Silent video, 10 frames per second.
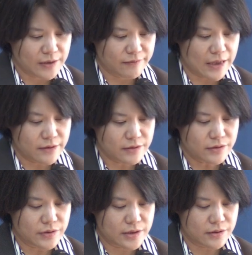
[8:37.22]
Virus
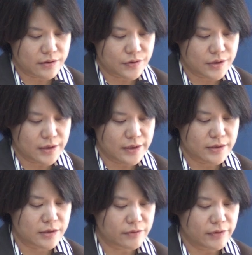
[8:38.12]
Research
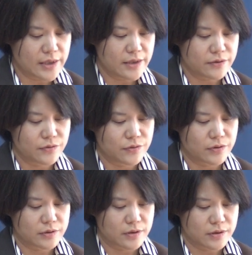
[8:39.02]
is screening
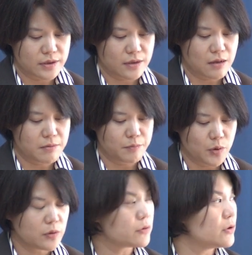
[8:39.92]
to discover
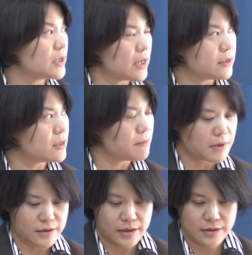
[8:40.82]
monoclonal
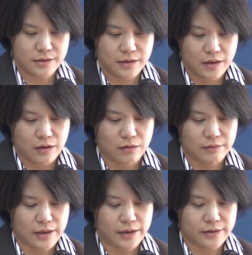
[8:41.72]
antibodies of
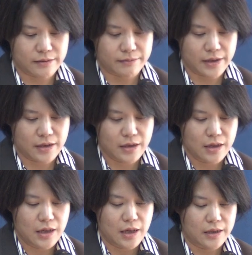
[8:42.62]
RSV,
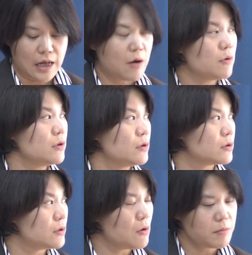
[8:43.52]
and our
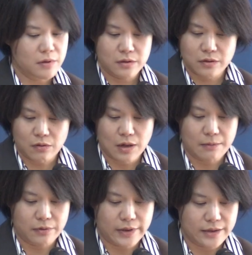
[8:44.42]
global
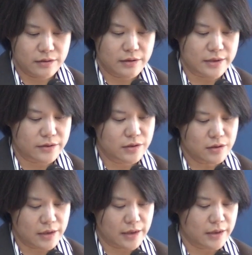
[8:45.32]
collaborator in
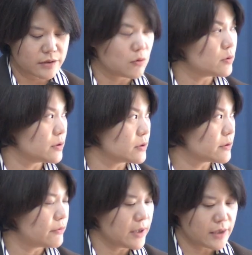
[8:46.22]
Chile is also
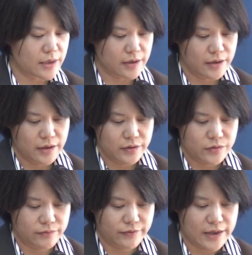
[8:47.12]
screening
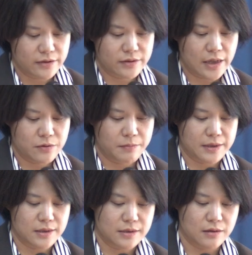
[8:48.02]
to find
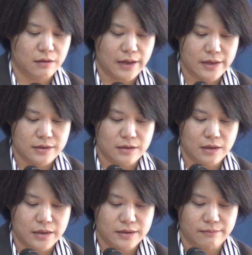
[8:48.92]
nanobodies against
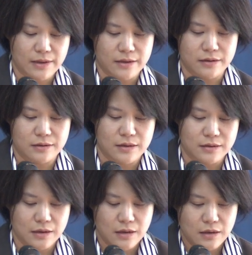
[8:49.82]
Lassa
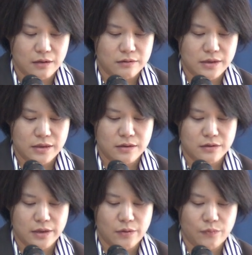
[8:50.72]
viruses.
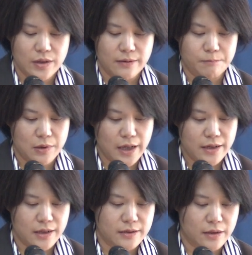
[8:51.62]
Additionally, we are
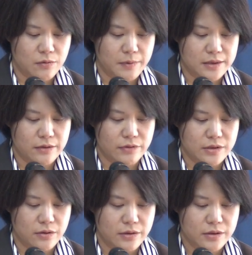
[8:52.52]
planning nanobody
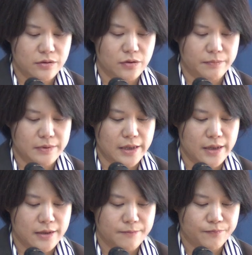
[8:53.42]
research to
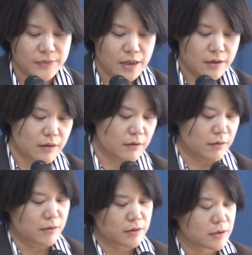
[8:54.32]
obtain
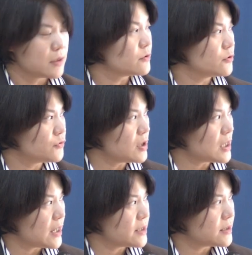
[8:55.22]

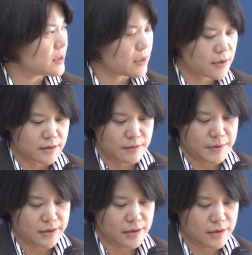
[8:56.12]
neutralizing
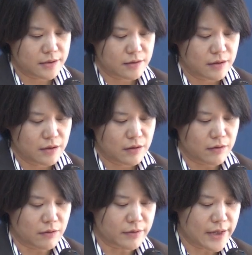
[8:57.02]
antibodies
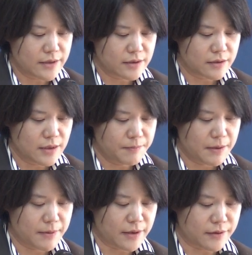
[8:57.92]
against the
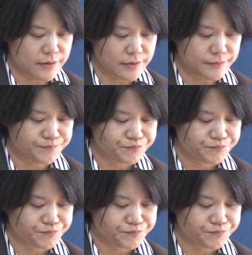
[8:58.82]
Nipah virus.